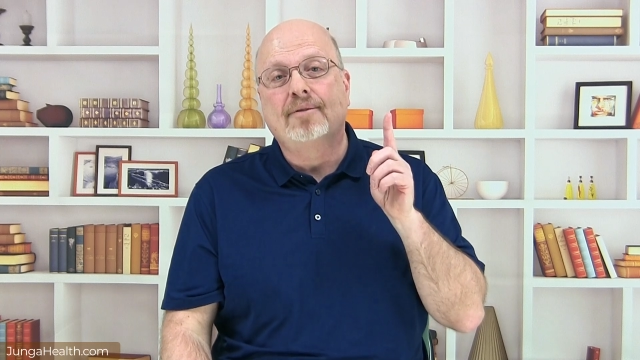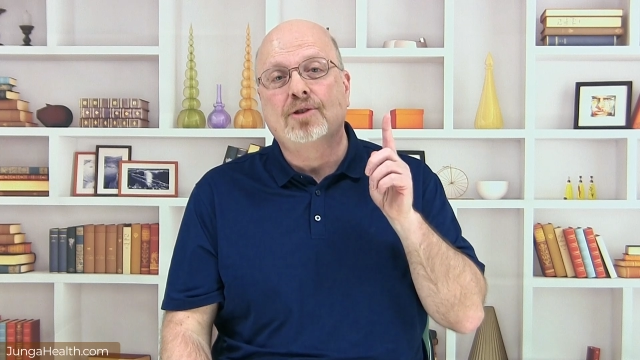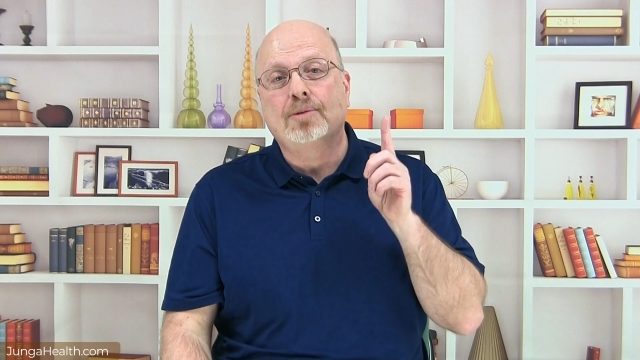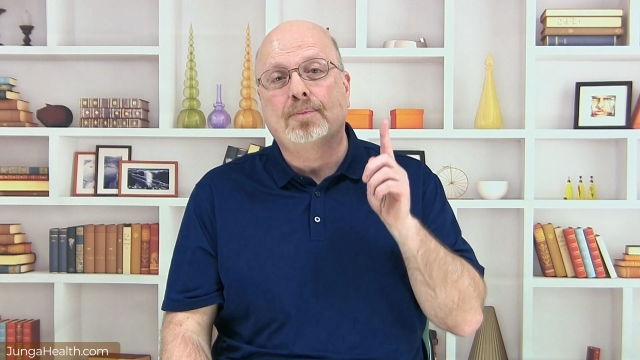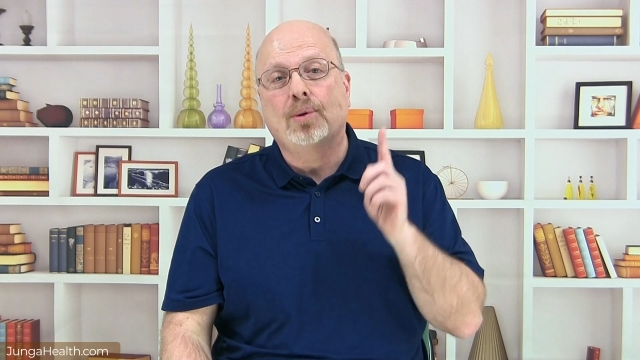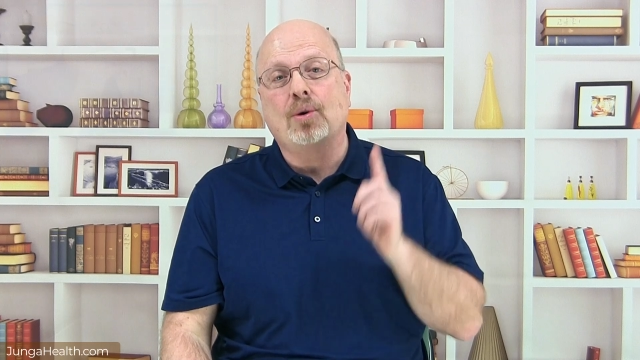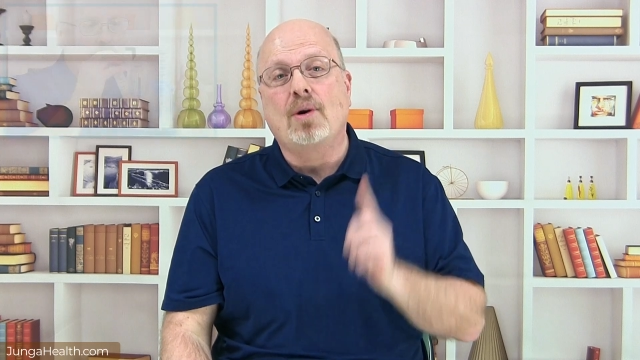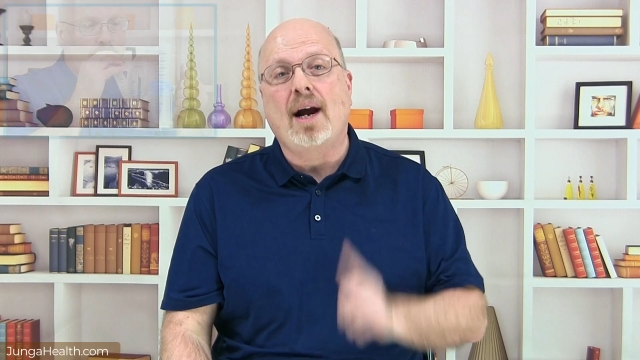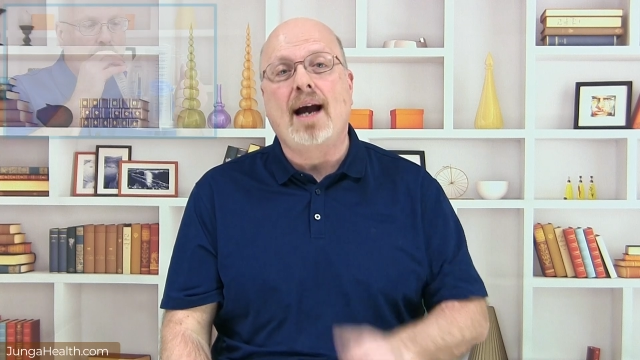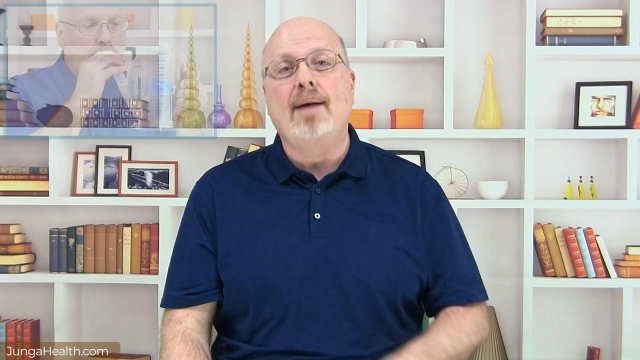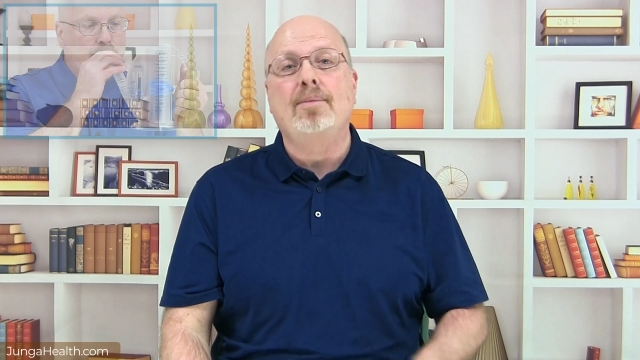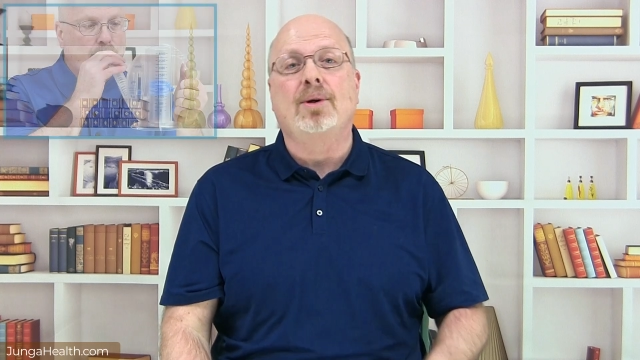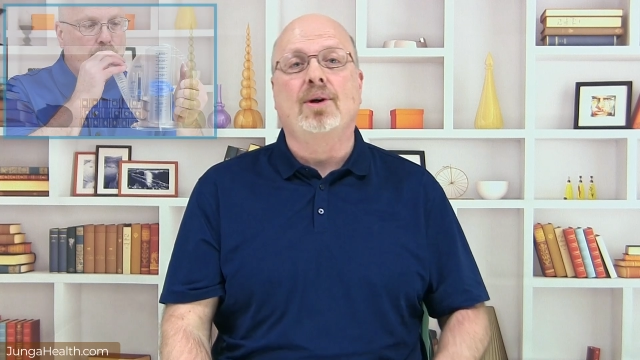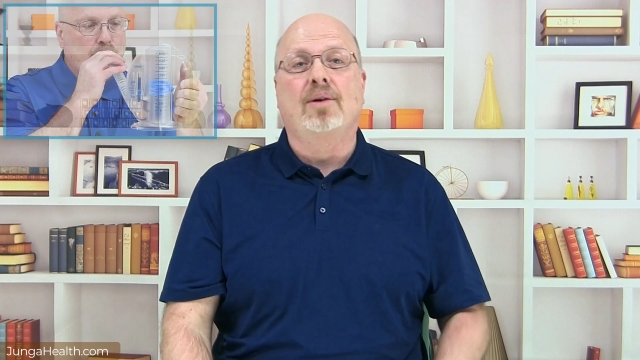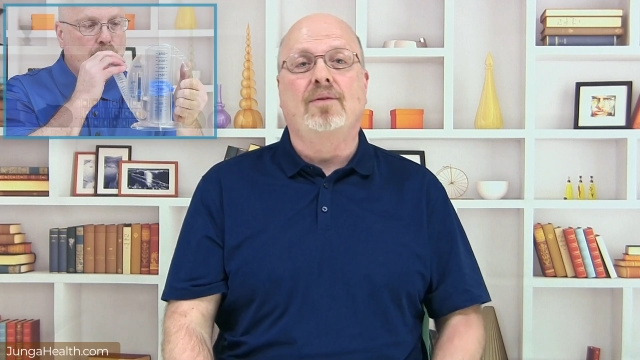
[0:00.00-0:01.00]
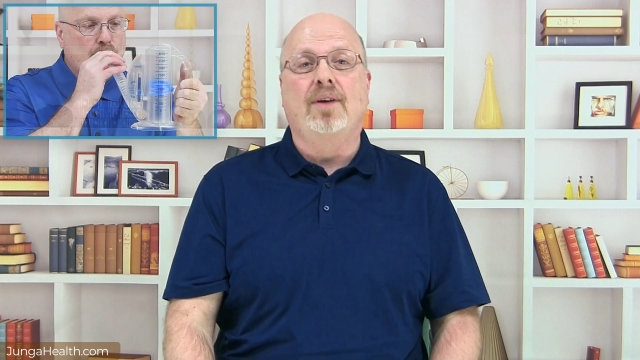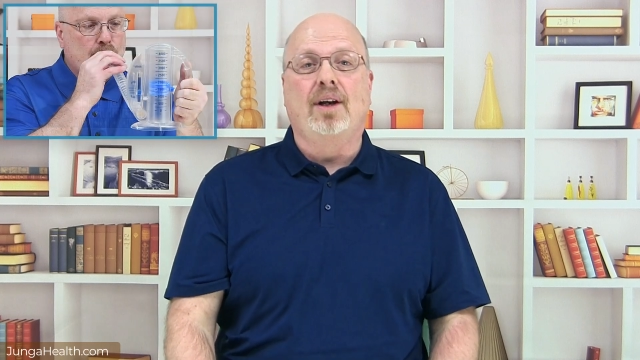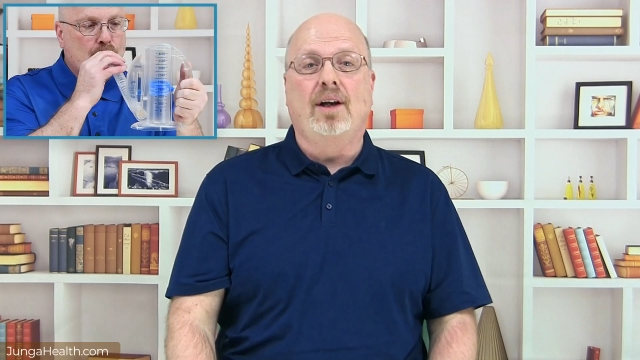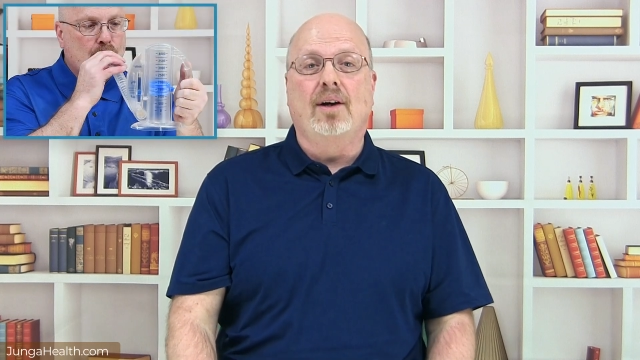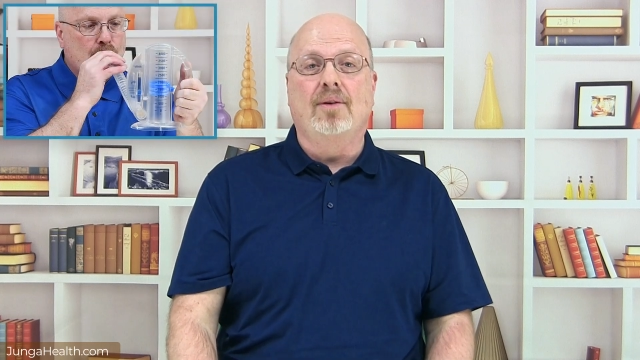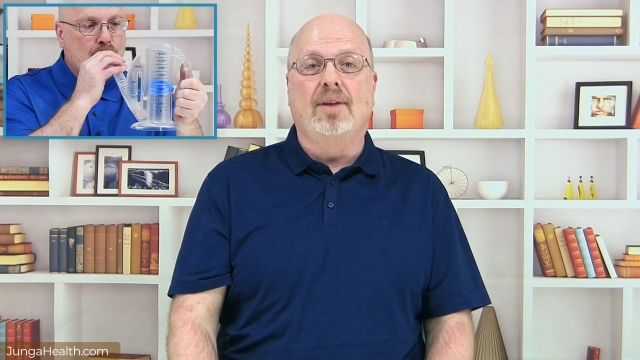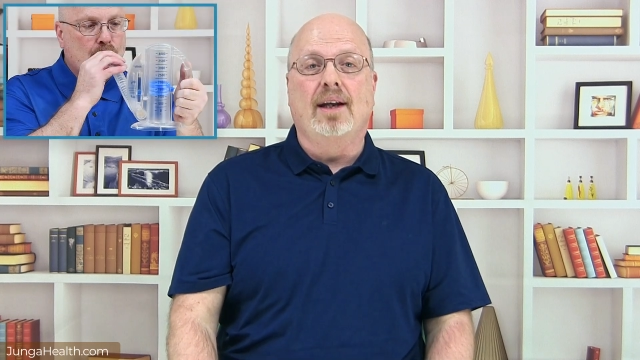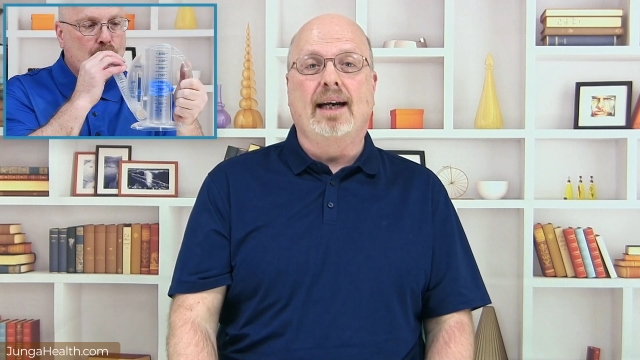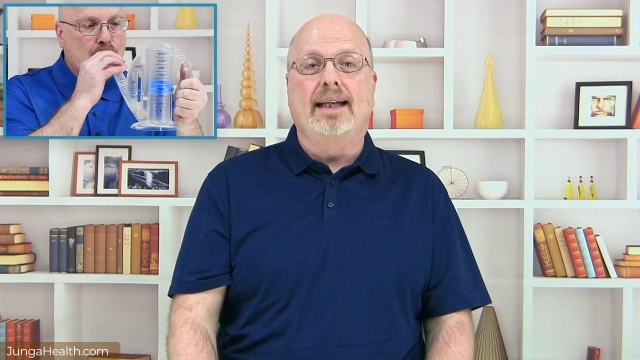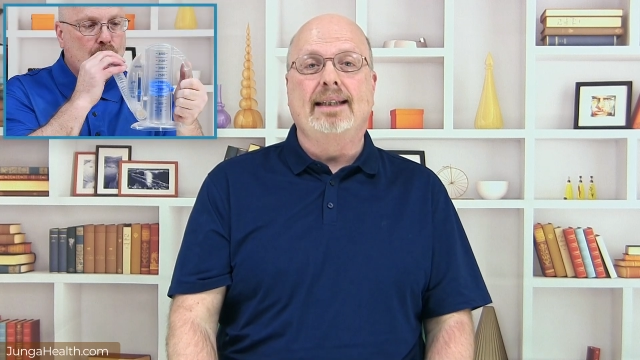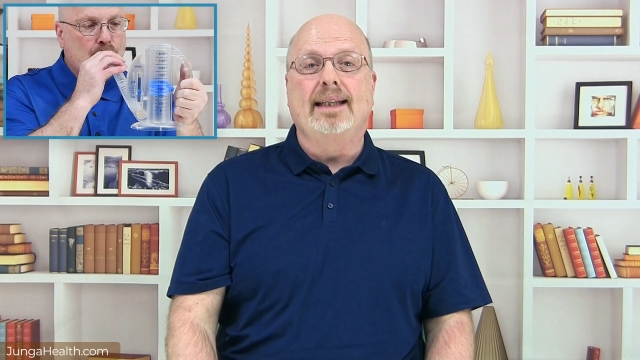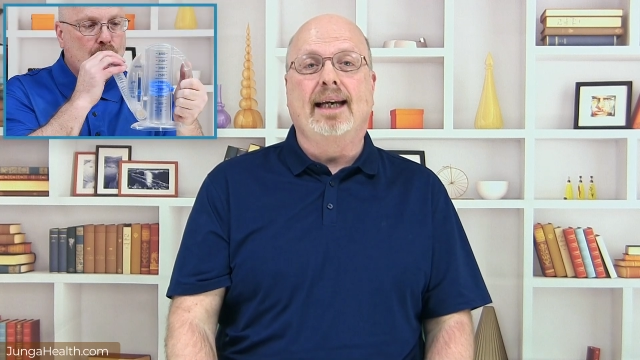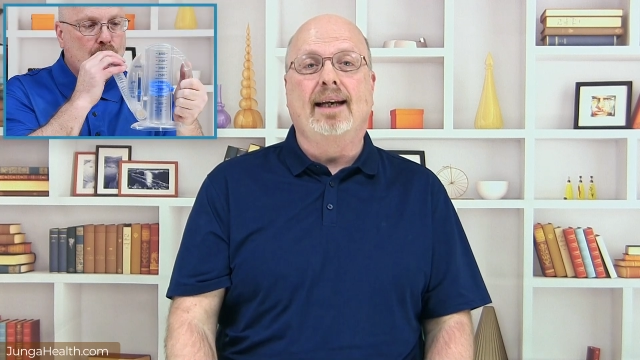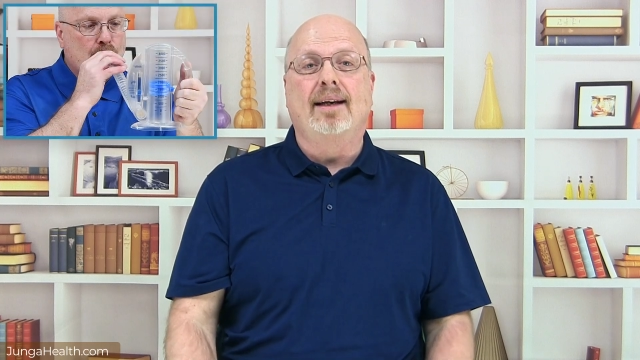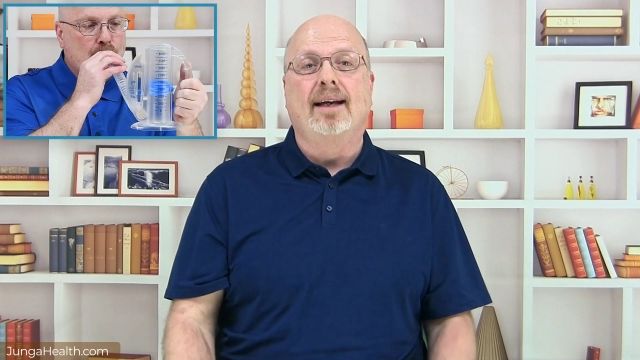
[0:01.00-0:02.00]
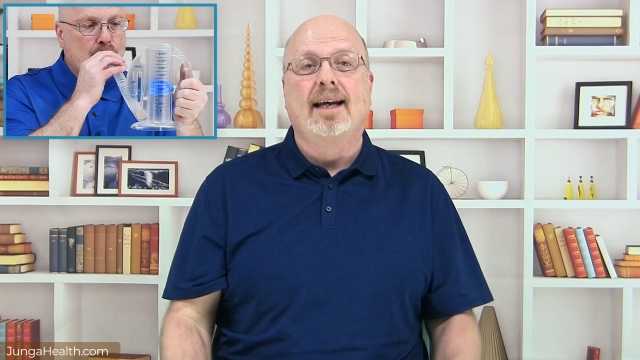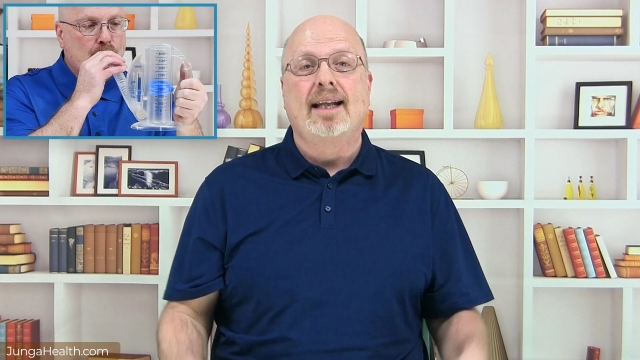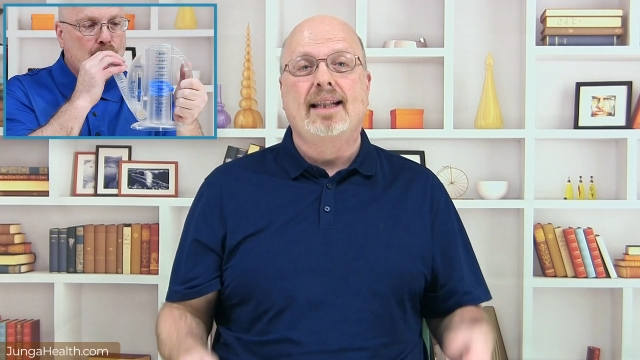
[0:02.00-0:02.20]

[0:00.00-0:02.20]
spirometer video that I did.